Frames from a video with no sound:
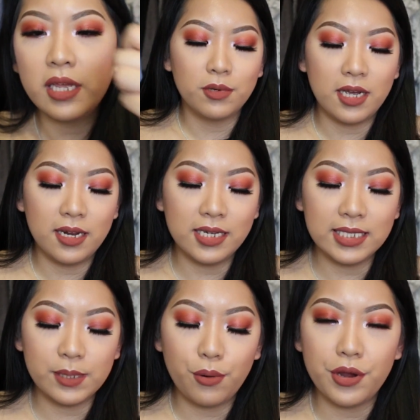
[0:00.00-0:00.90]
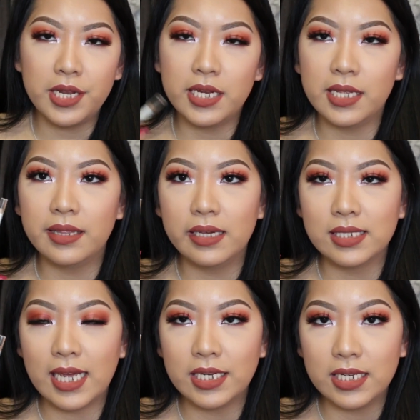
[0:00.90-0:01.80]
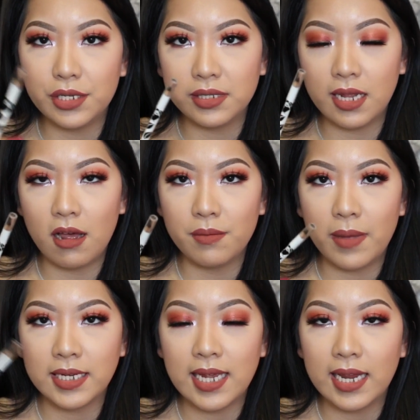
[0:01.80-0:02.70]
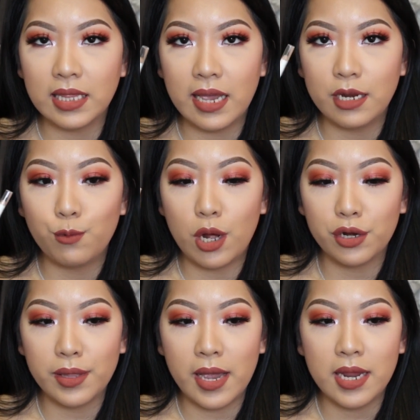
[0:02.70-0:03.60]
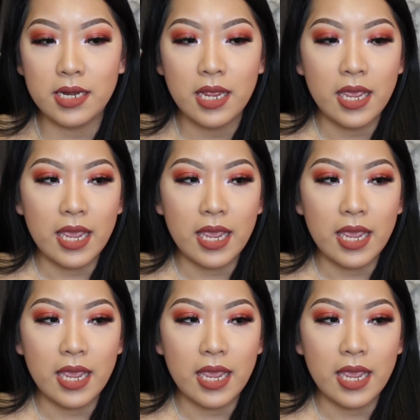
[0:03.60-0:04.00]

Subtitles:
I'm kind of disappointed in this. I did use it on my tight line and waterline,